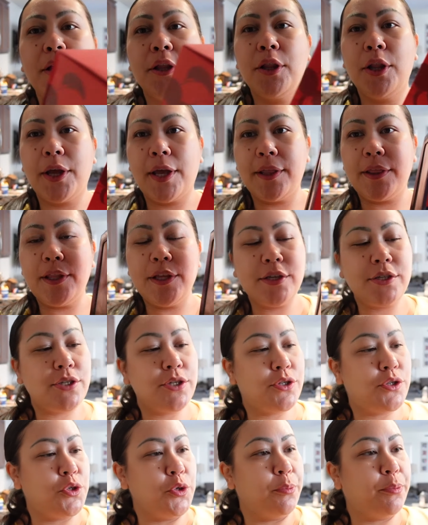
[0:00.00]
Look at this
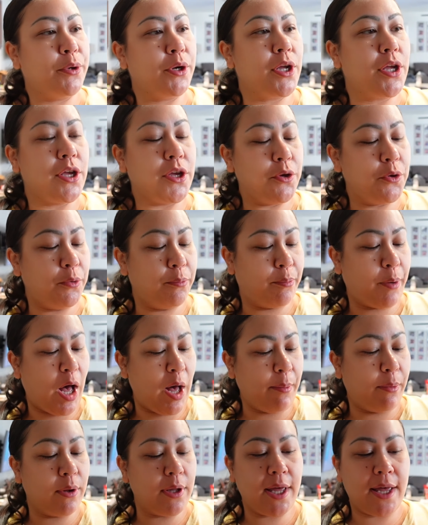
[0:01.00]
super cute
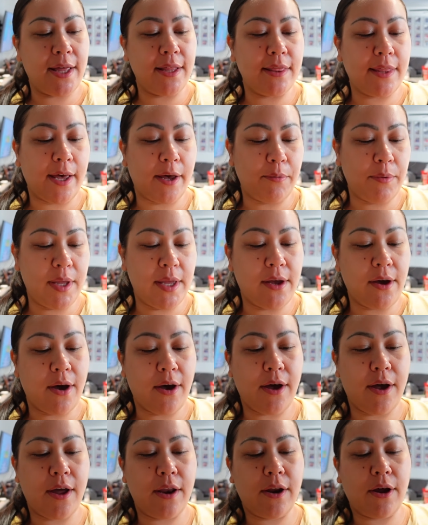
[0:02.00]
bobblehead that we
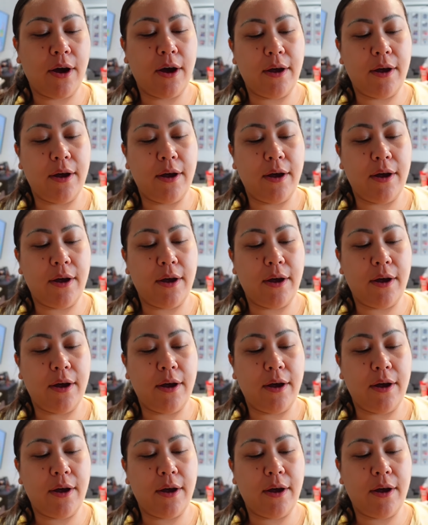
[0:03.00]
got.